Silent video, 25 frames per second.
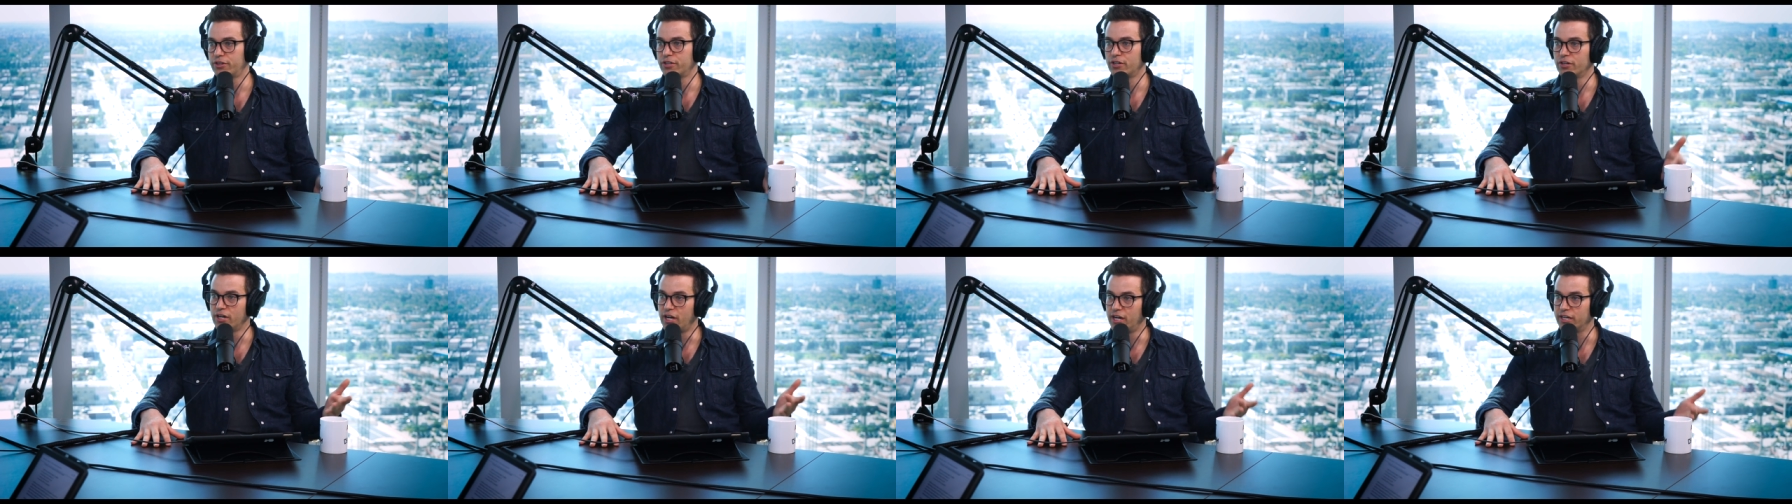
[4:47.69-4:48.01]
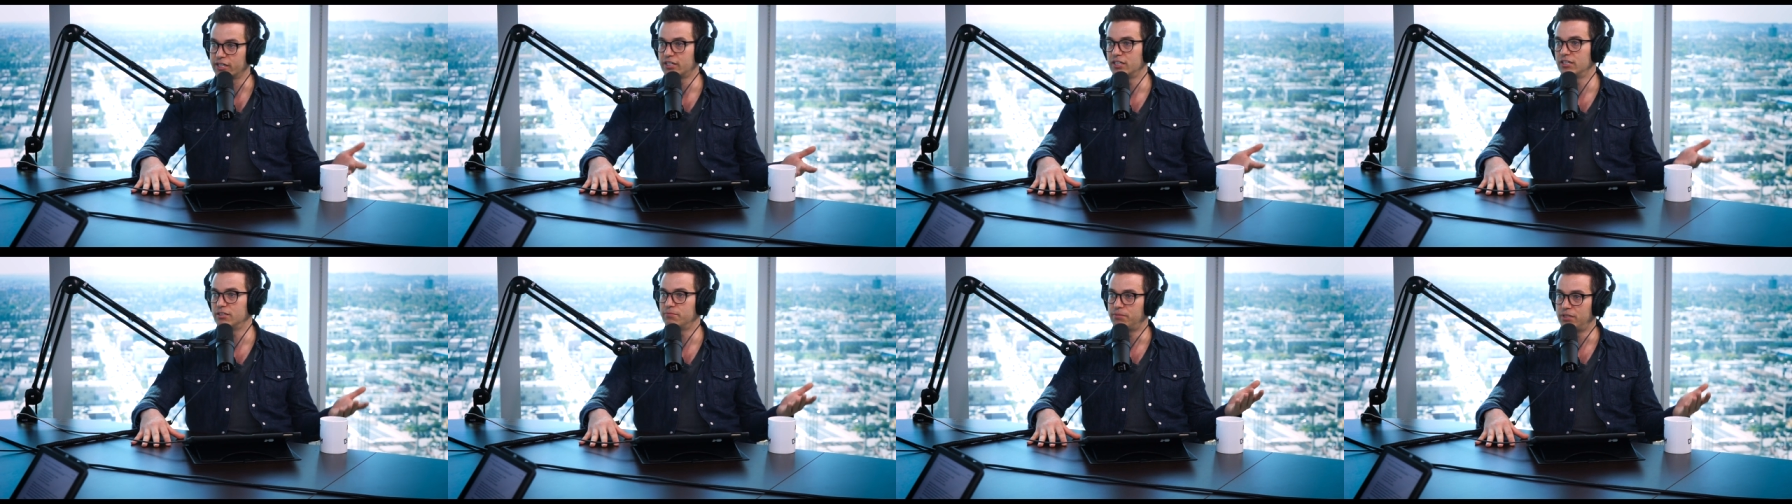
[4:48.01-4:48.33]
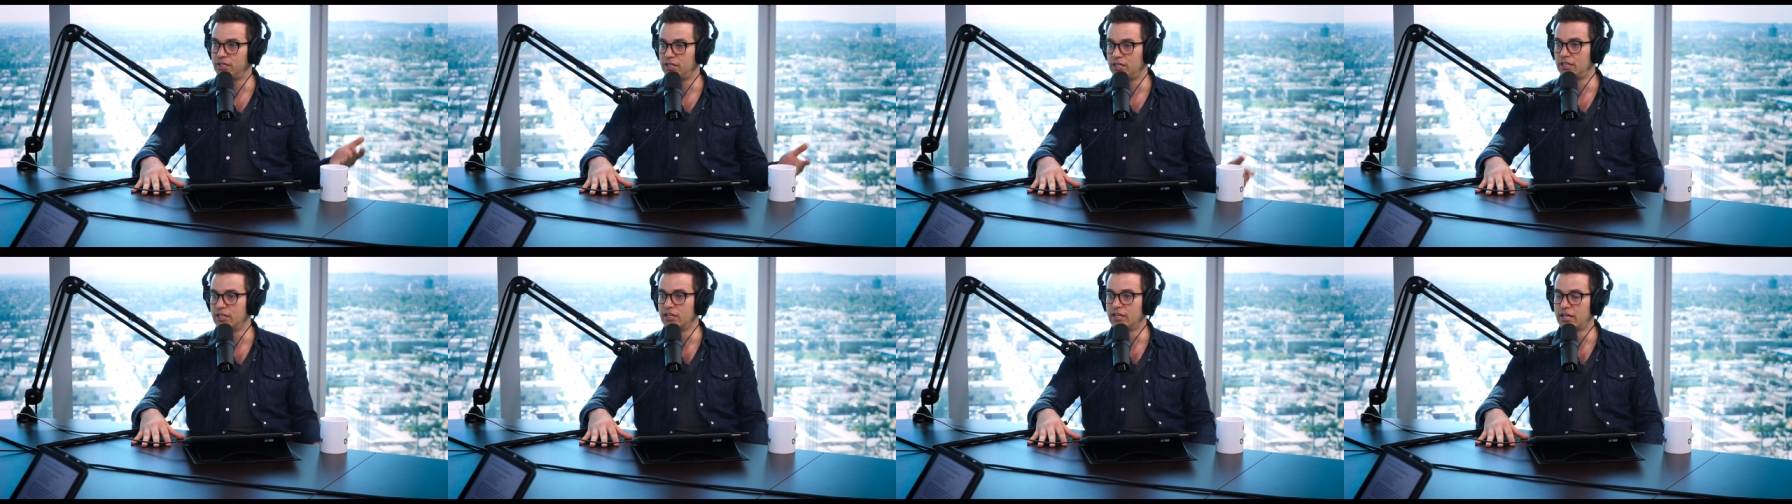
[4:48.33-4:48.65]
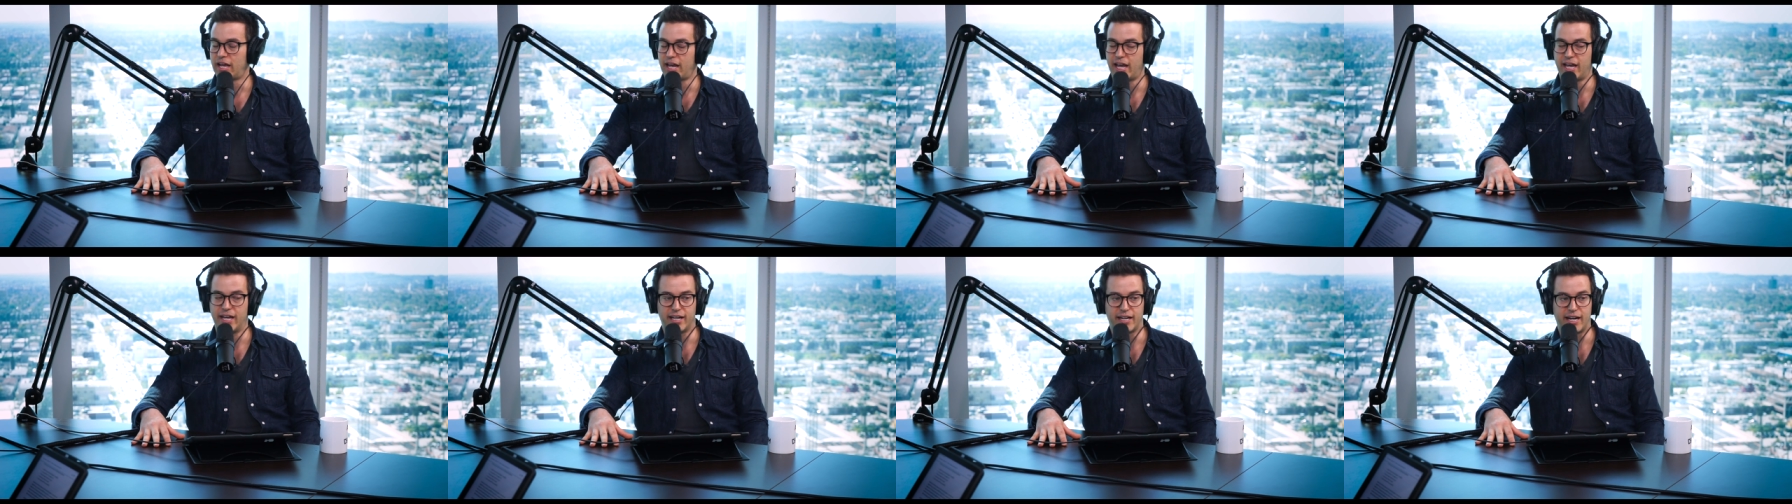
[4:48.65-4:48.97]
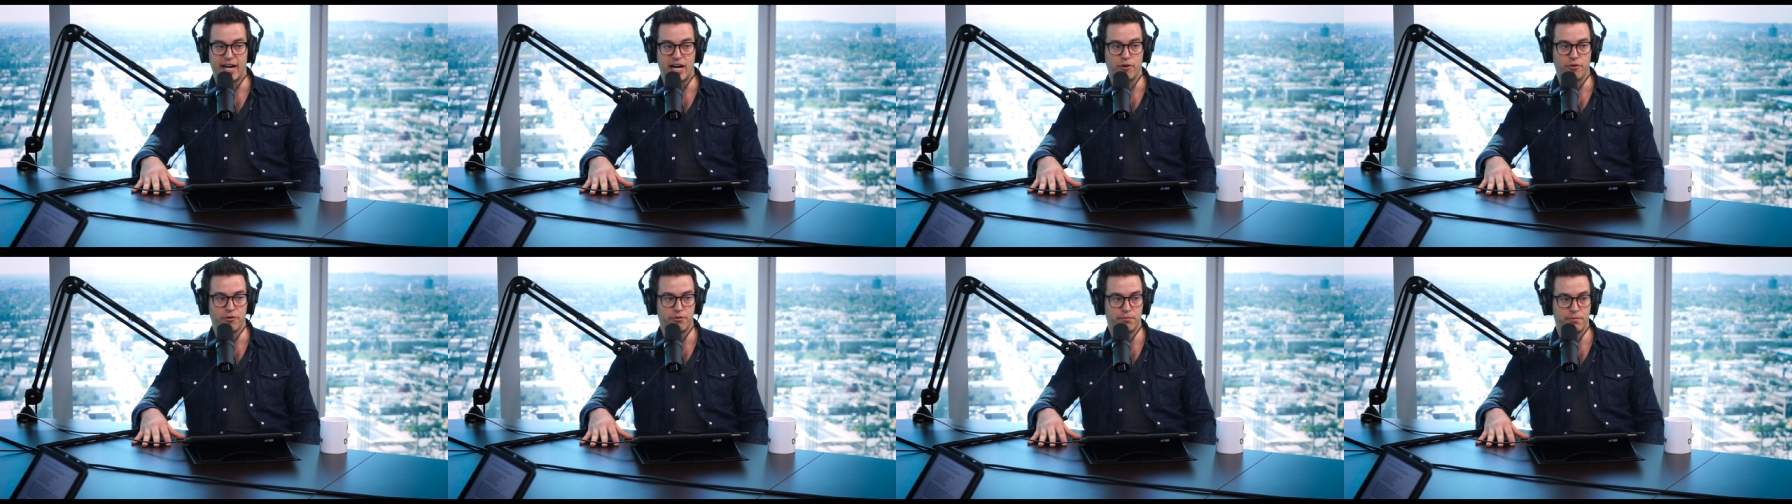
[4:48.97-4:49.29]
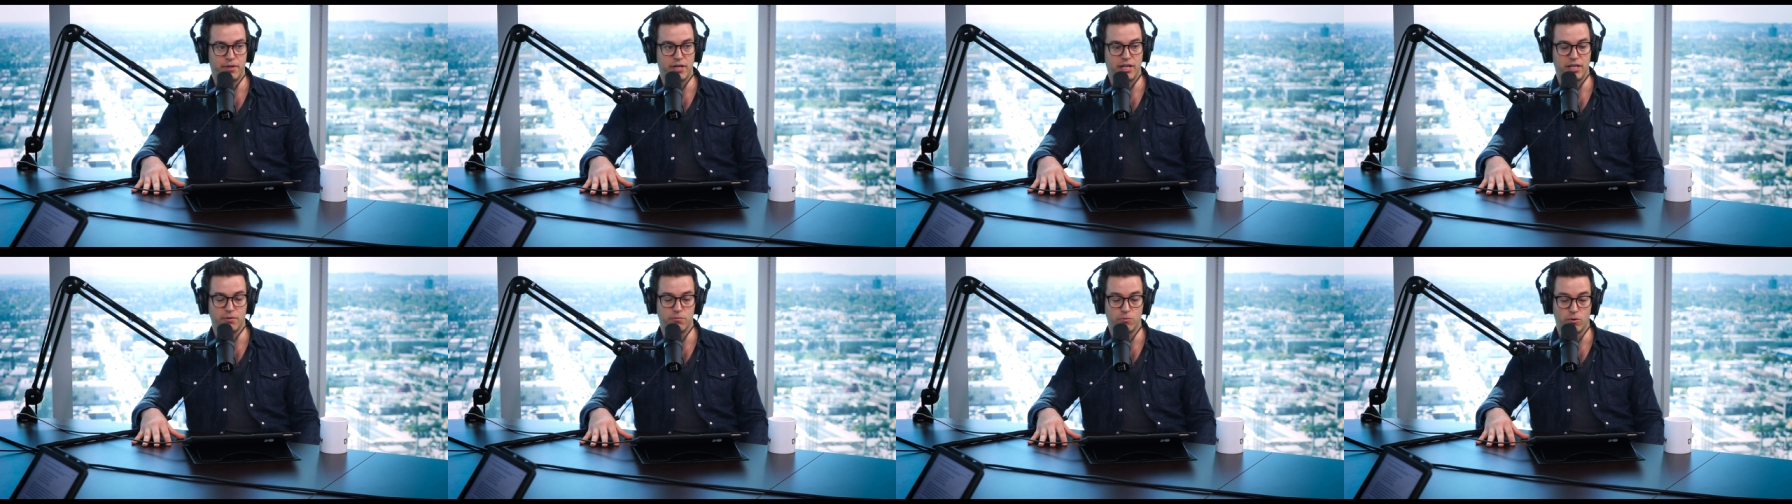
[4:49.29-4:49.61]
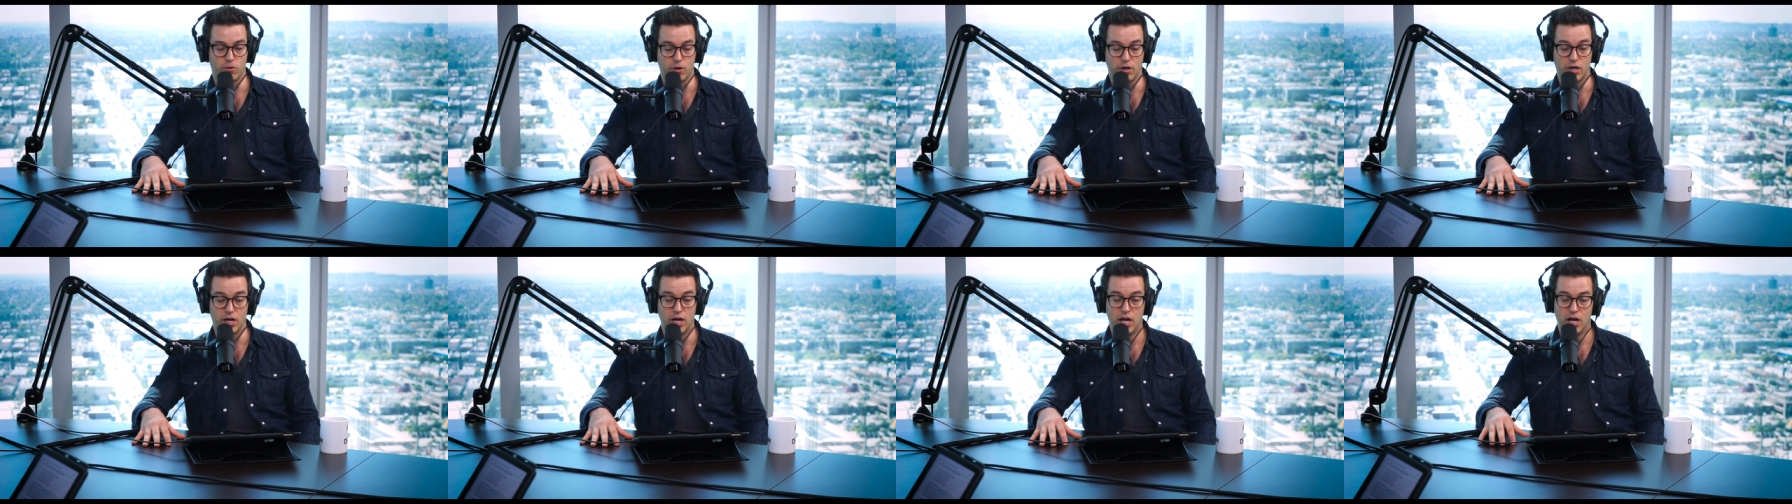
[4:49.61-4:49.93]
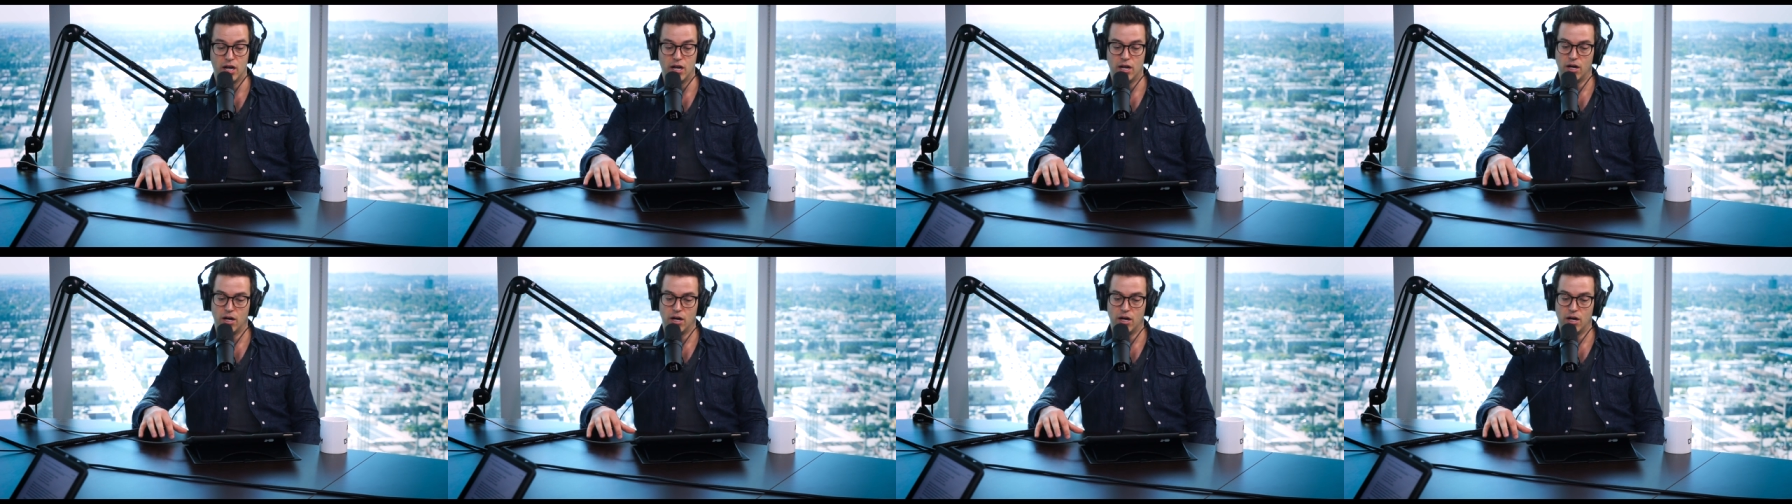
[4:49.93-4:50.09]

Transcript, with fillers: They're not gonna be hanging out with me anymore.